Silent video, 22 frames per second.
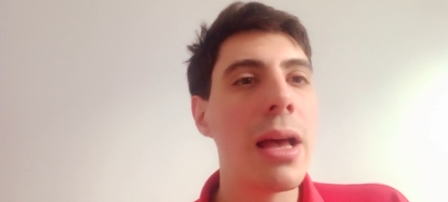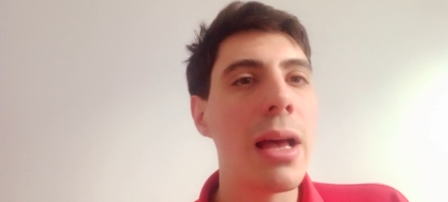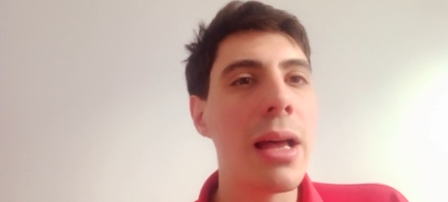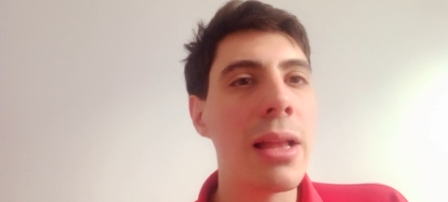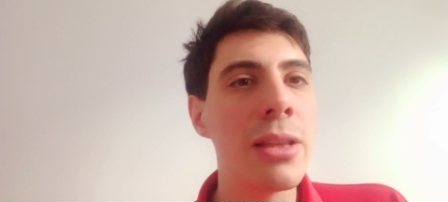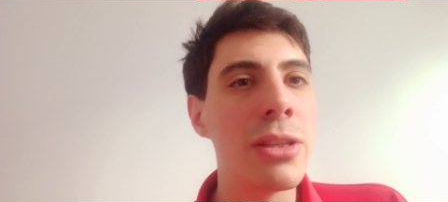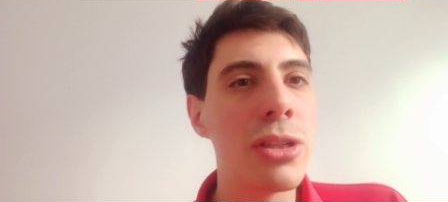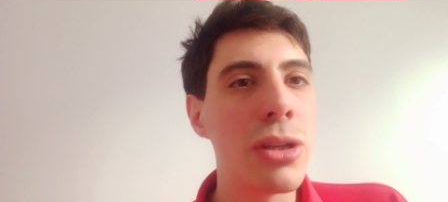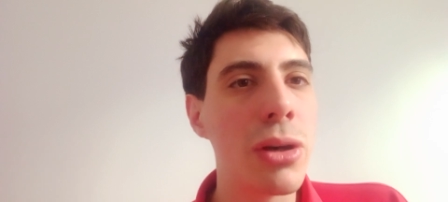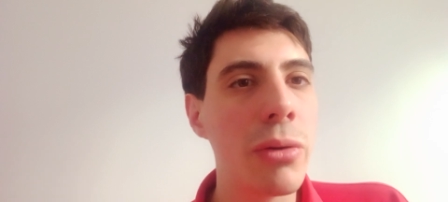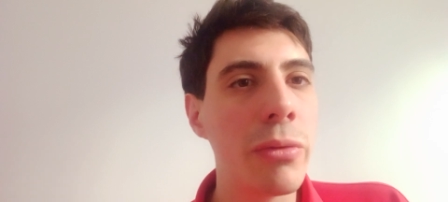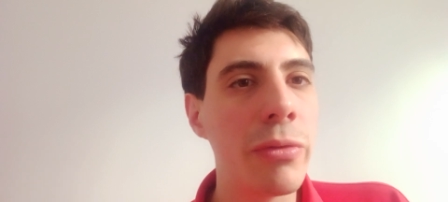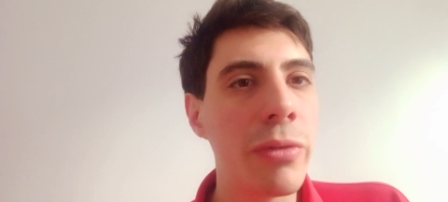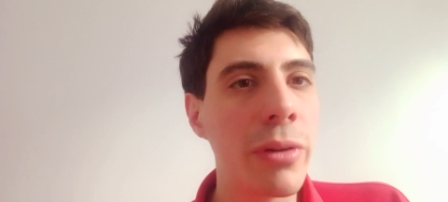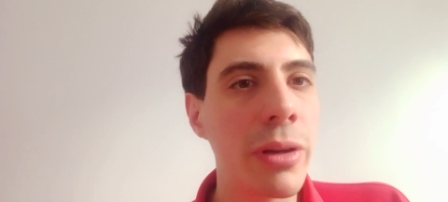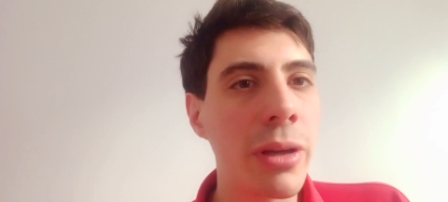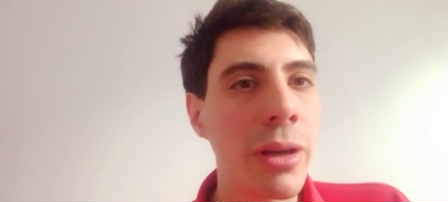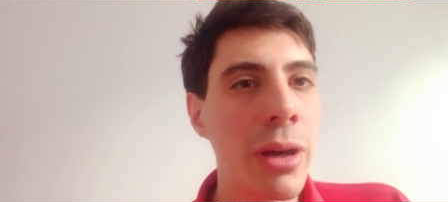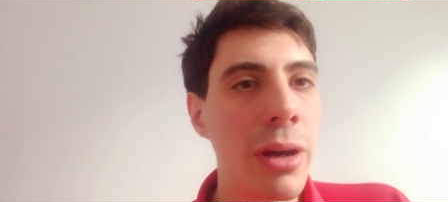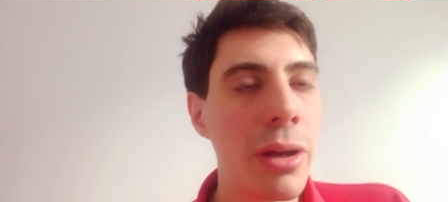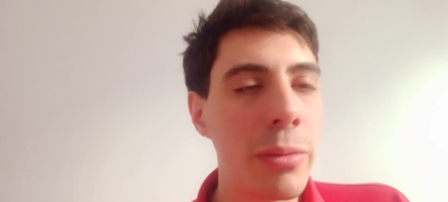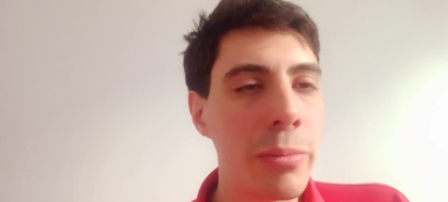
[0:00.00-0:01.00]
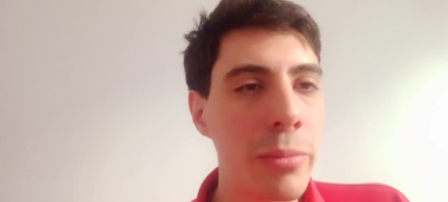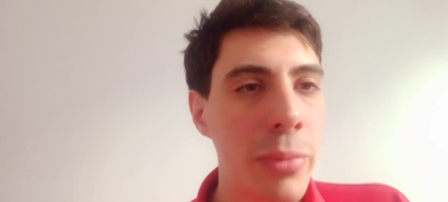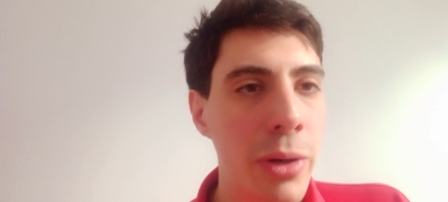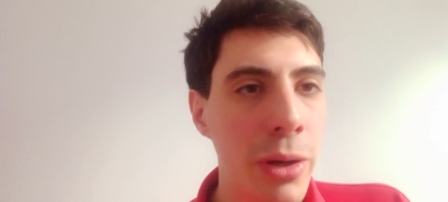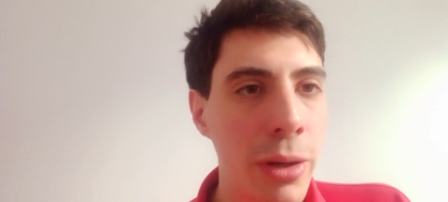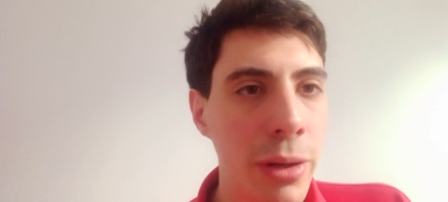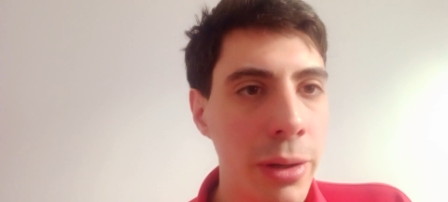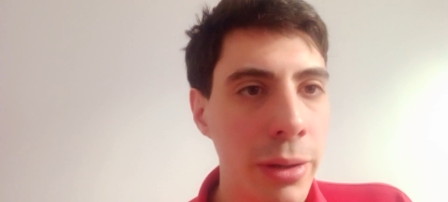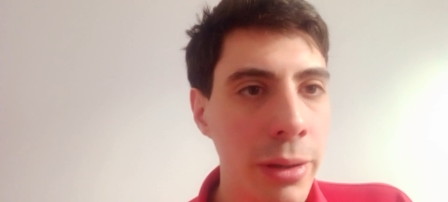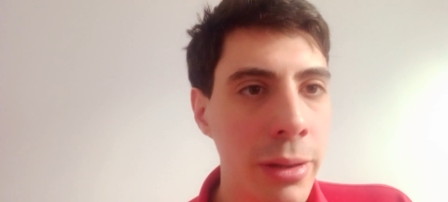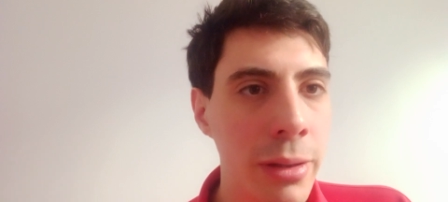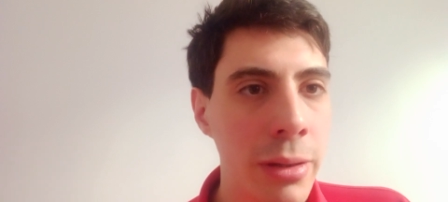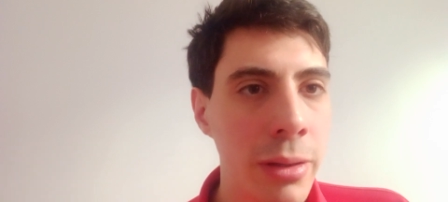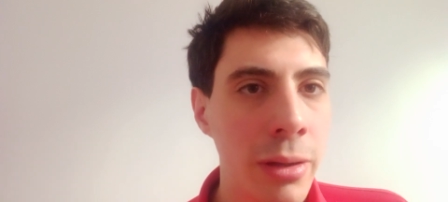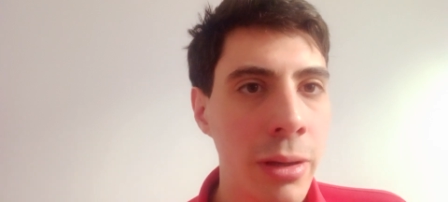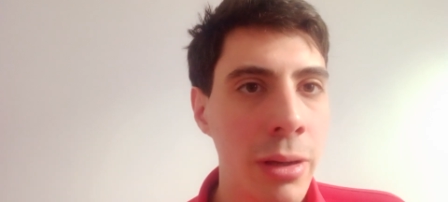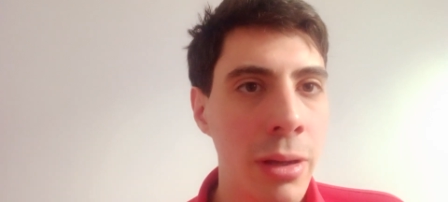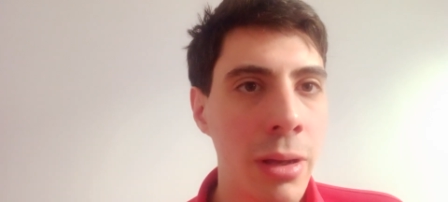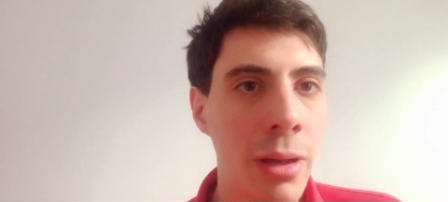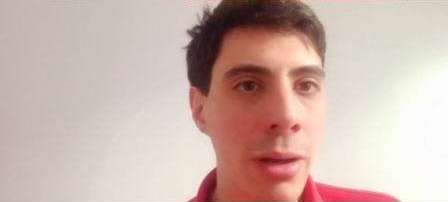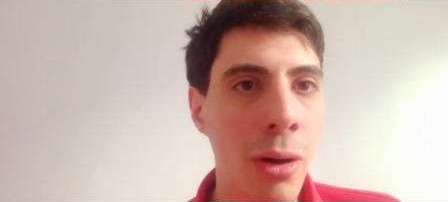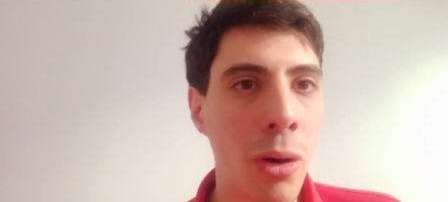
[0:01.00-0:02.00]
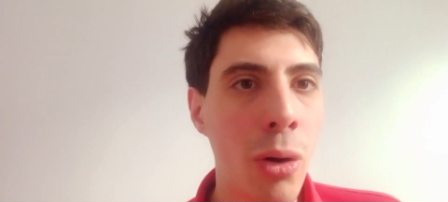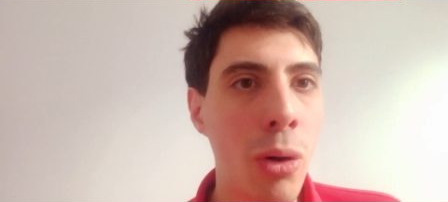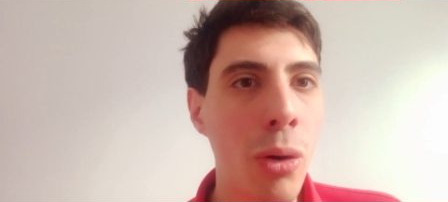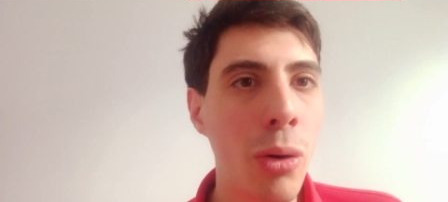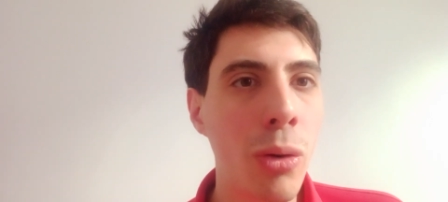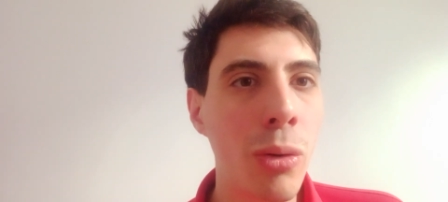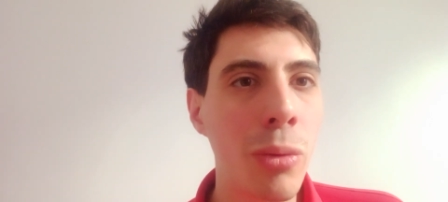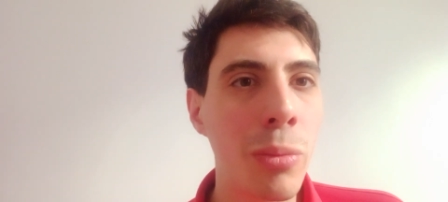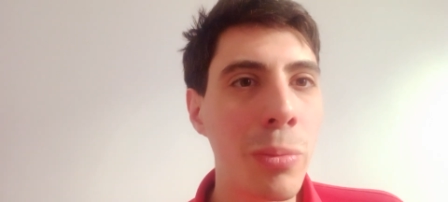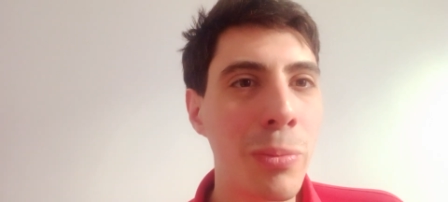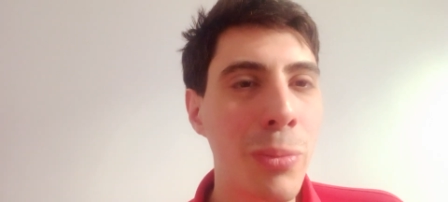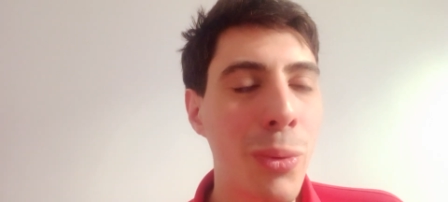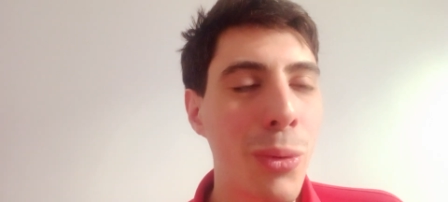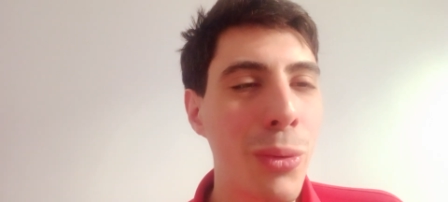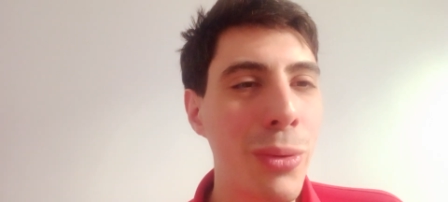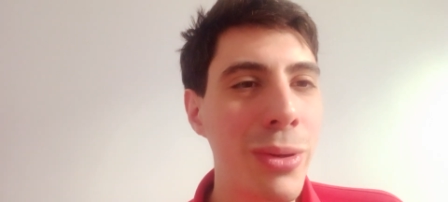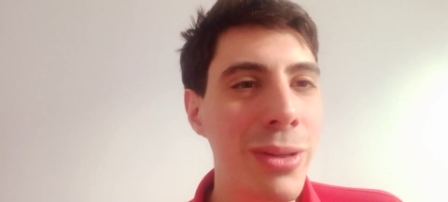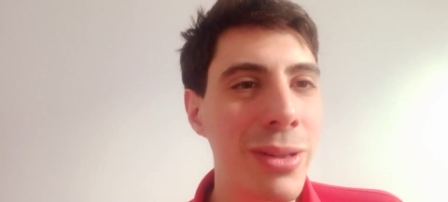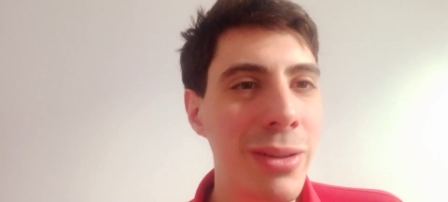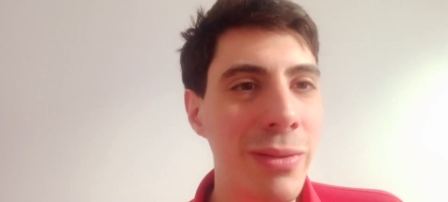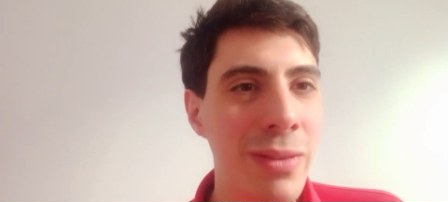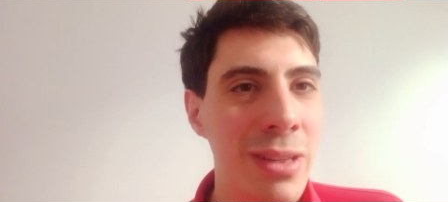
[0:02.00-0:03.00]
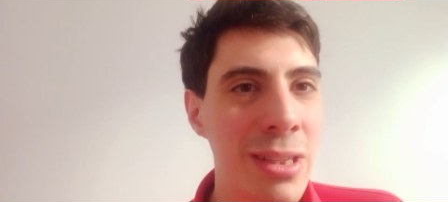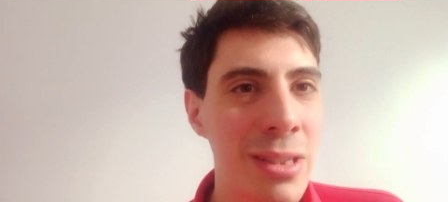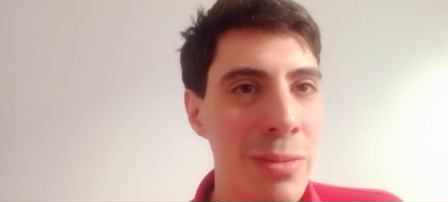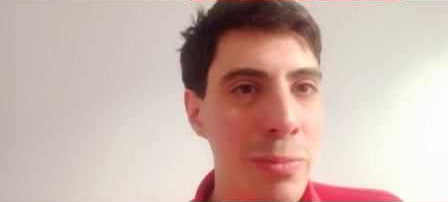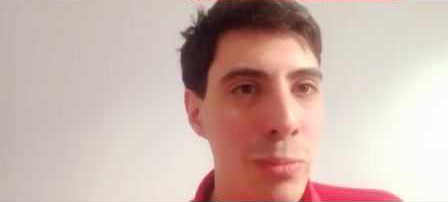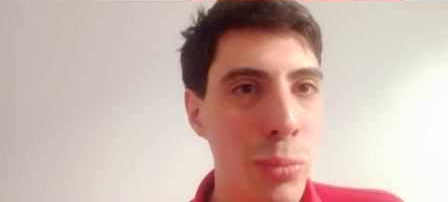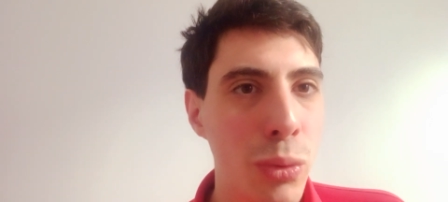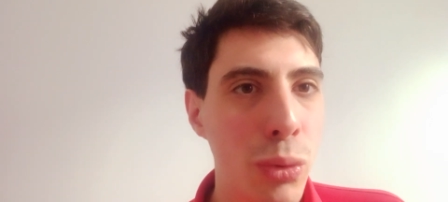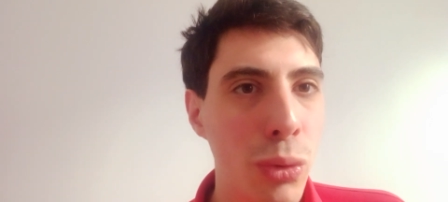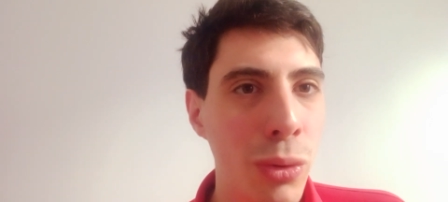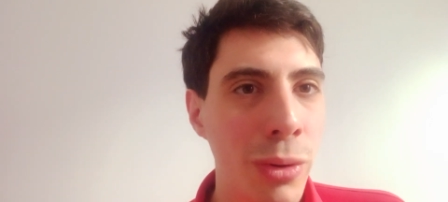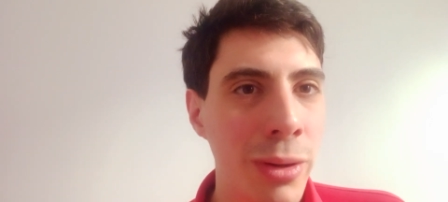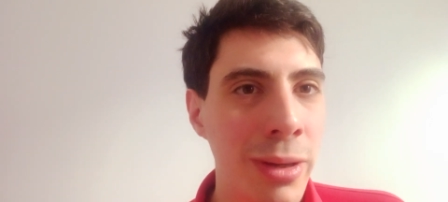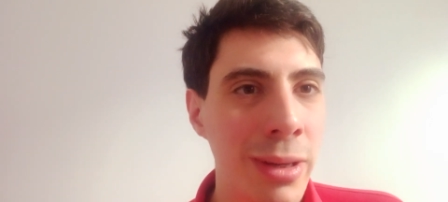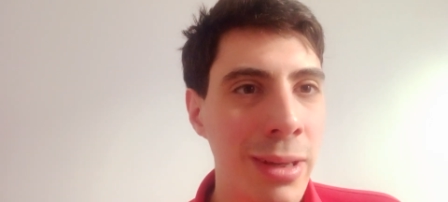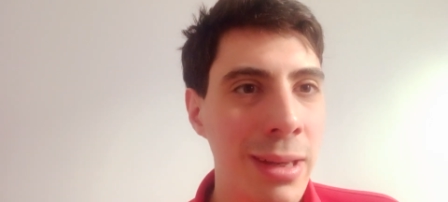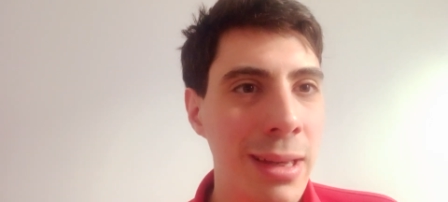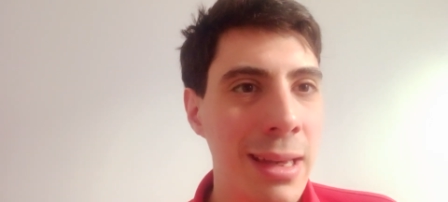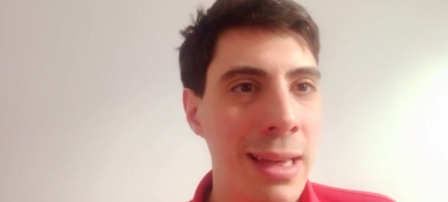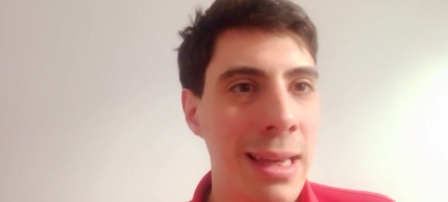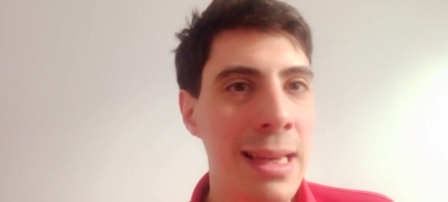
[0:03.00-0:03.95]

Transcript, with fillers: And so for Kernberg, the whole point of this book